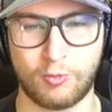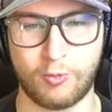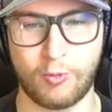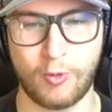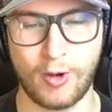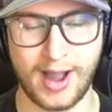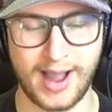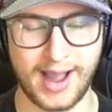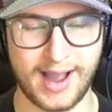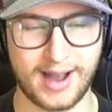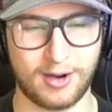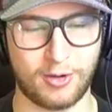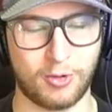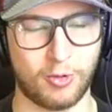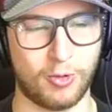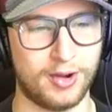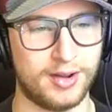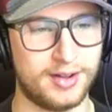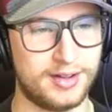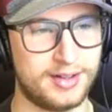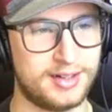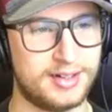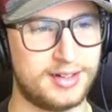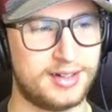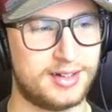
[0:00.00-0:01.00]
Wow.
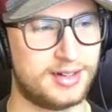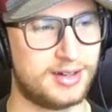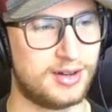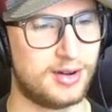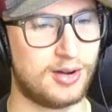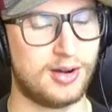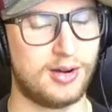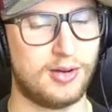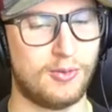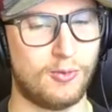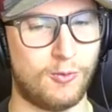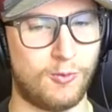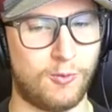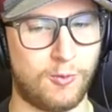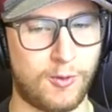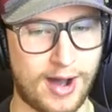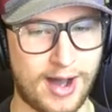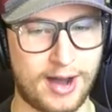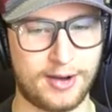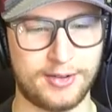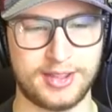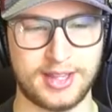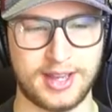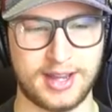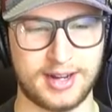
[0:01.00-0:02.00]

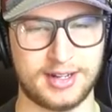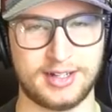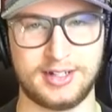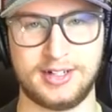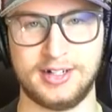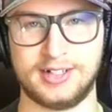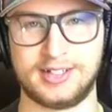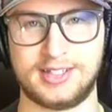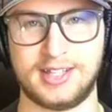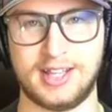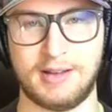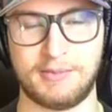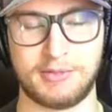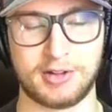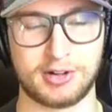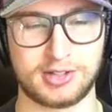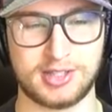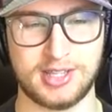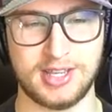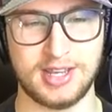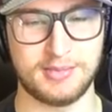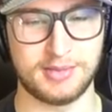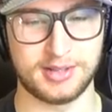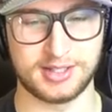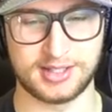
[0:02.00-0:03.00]
Wow, they had a good team. Their
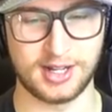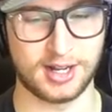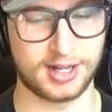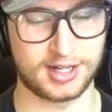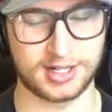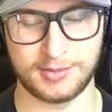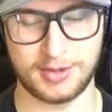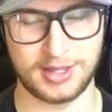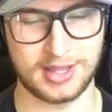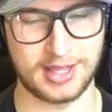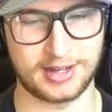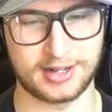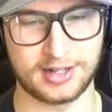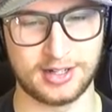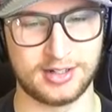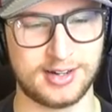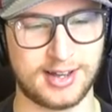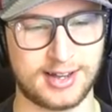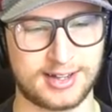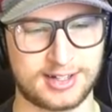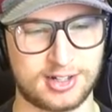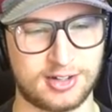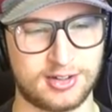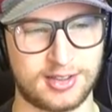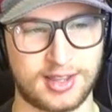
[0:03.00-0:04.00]
team is not going to be that good
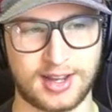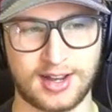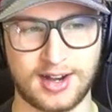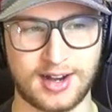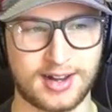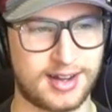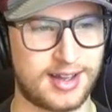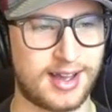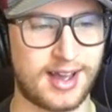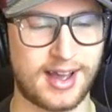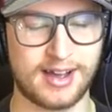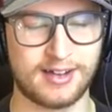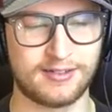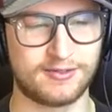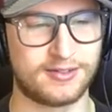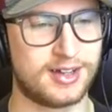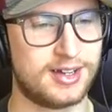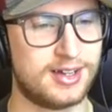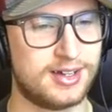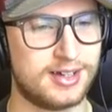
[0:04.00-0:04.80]
next year. They got to have